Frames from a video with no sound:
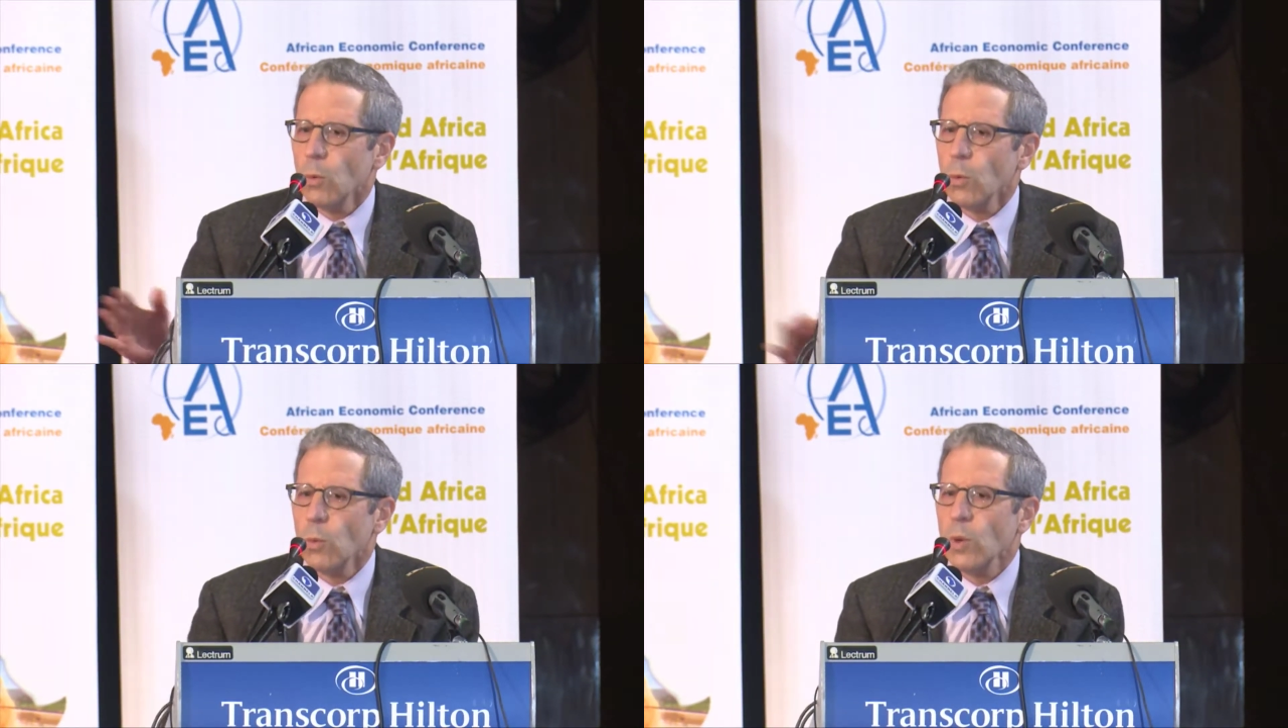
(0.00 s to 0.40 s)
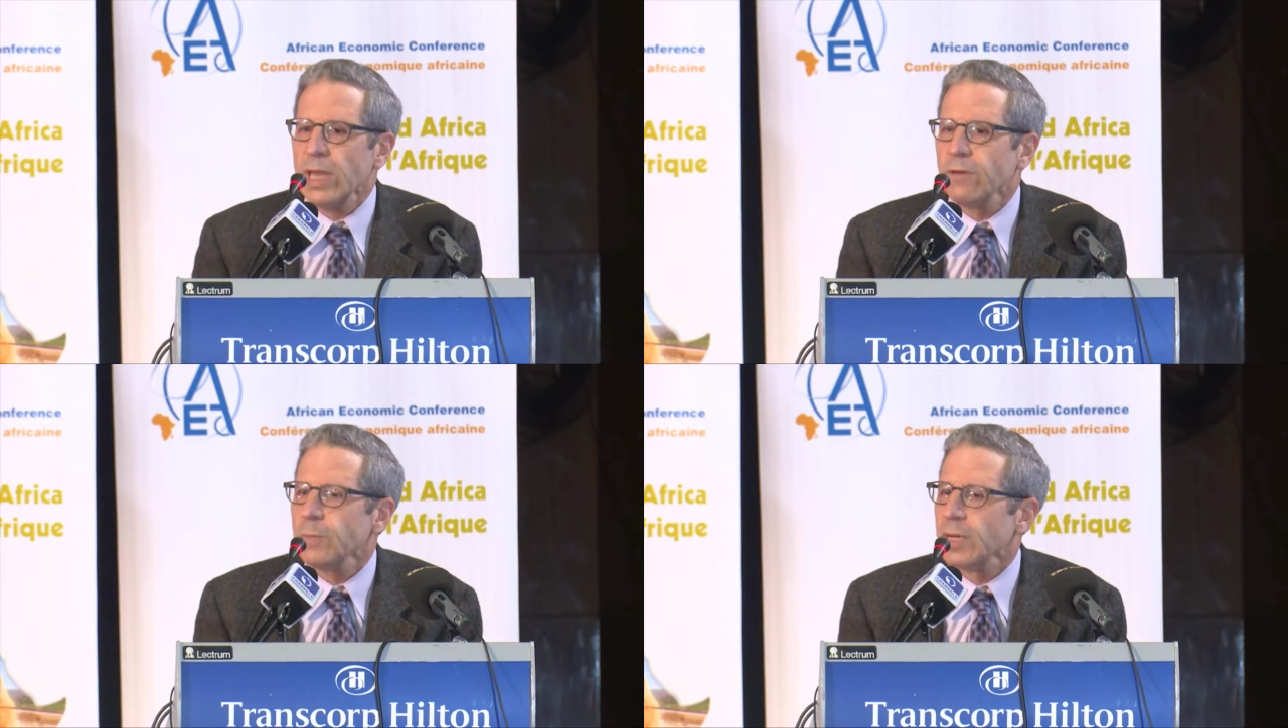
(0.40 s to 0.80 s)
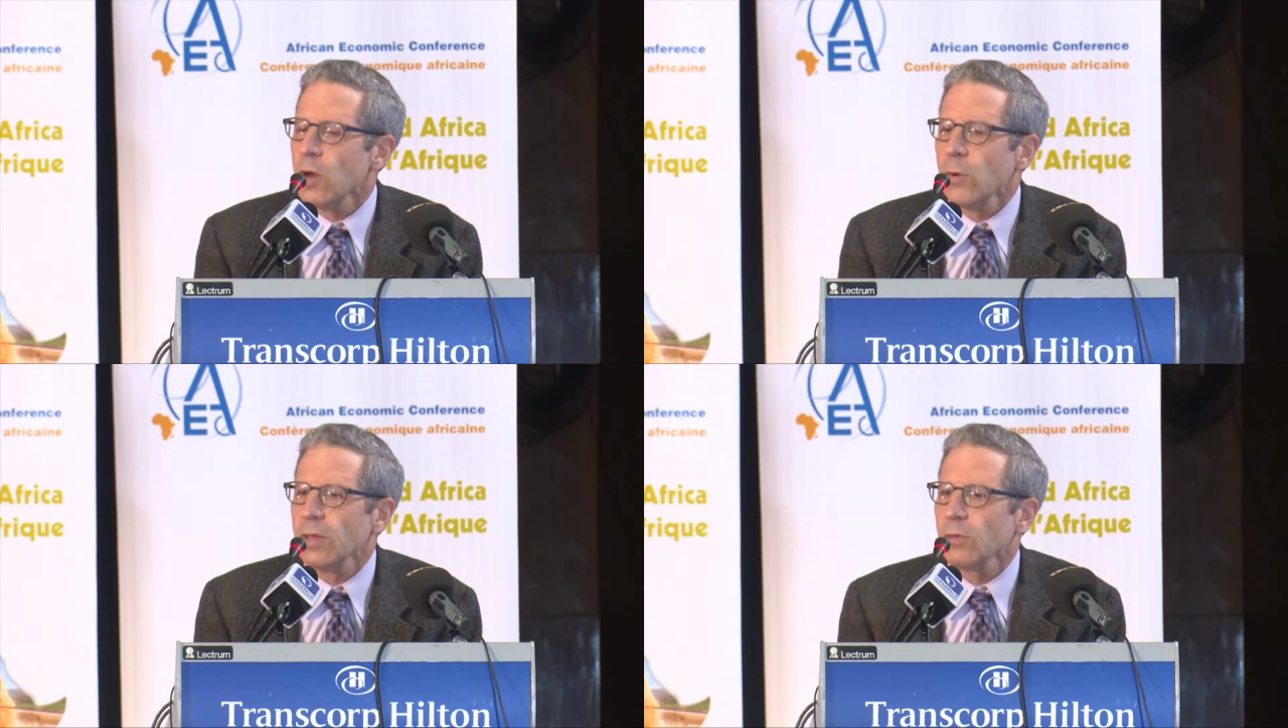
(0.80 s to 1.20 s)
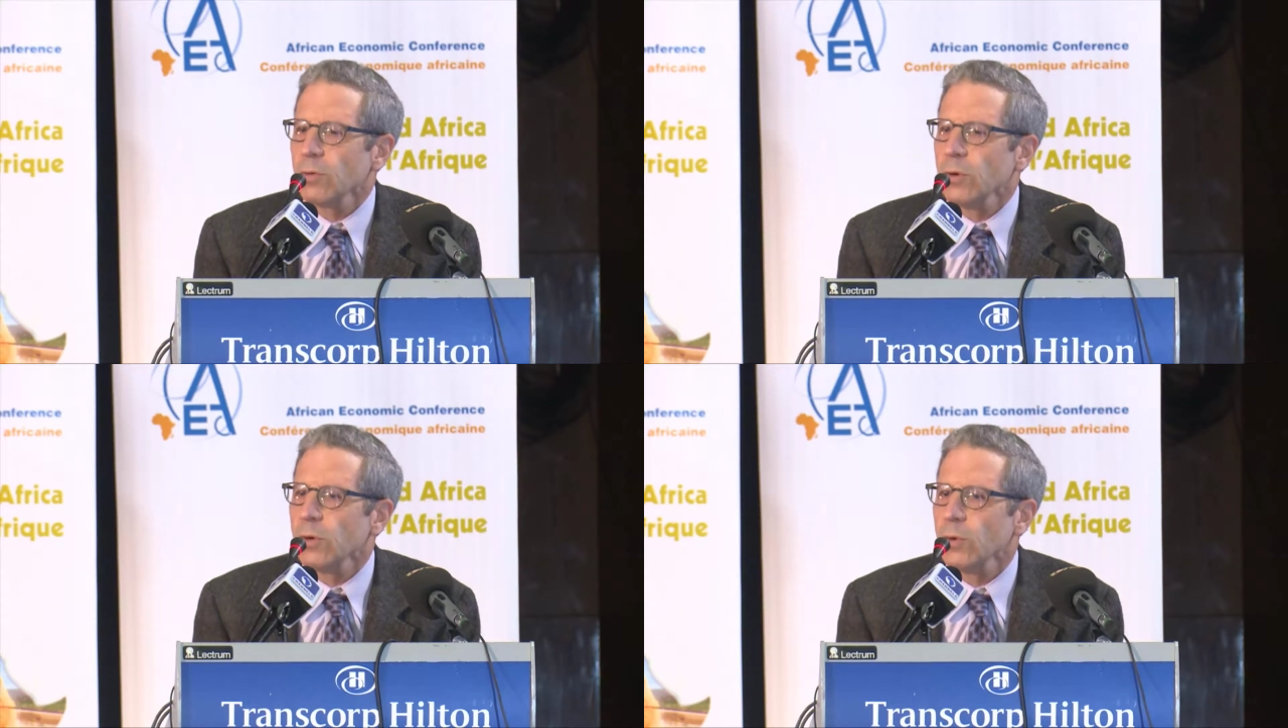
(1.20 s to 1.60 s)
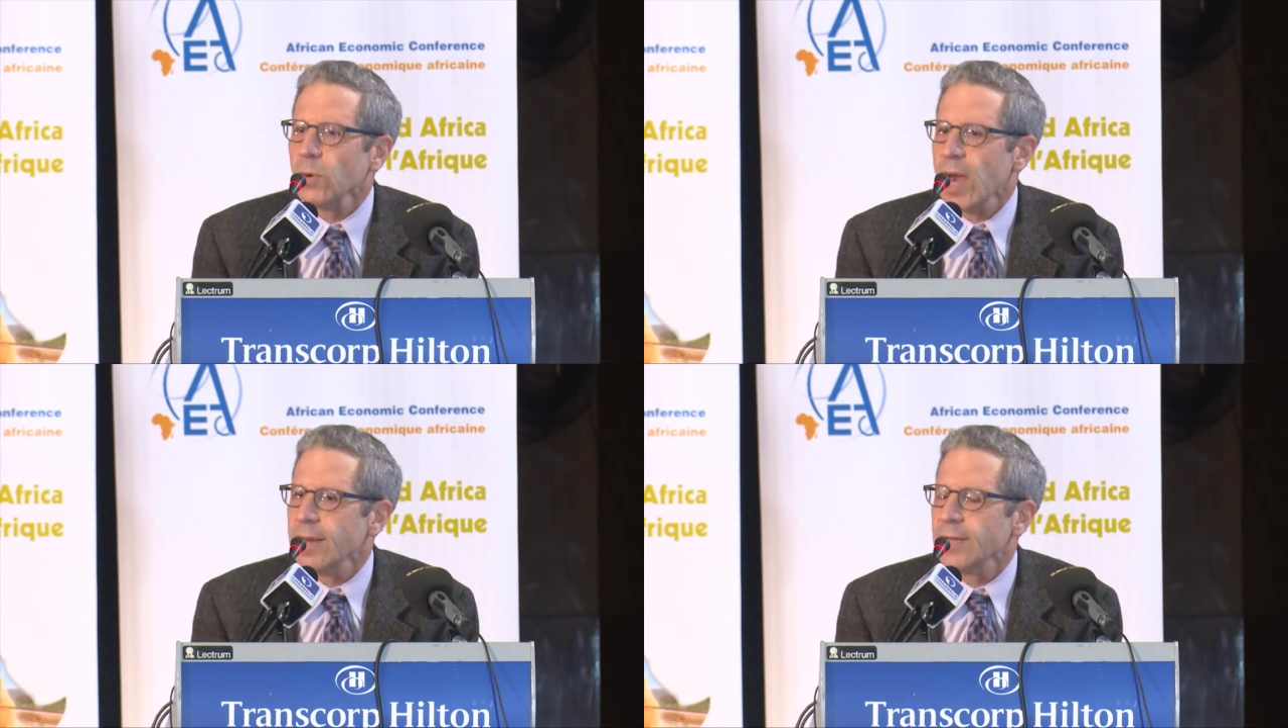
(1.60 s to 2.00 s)
We have been going through
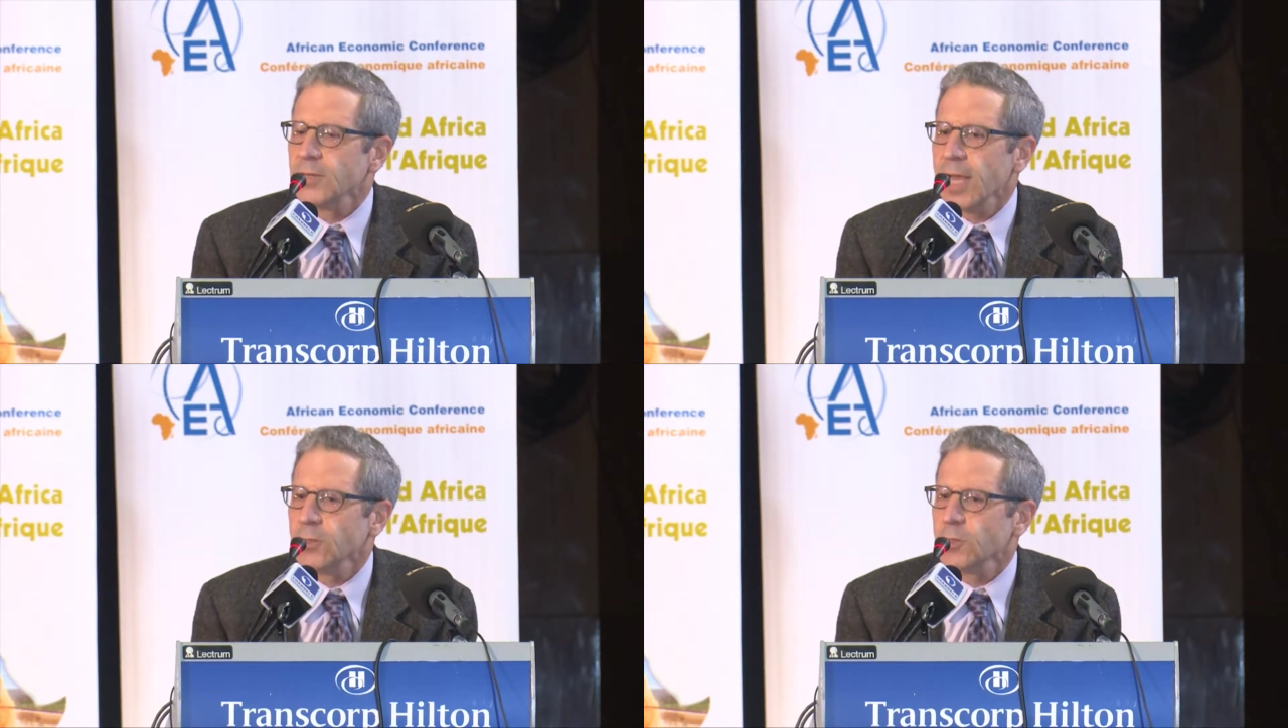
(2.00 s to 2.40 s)
an intense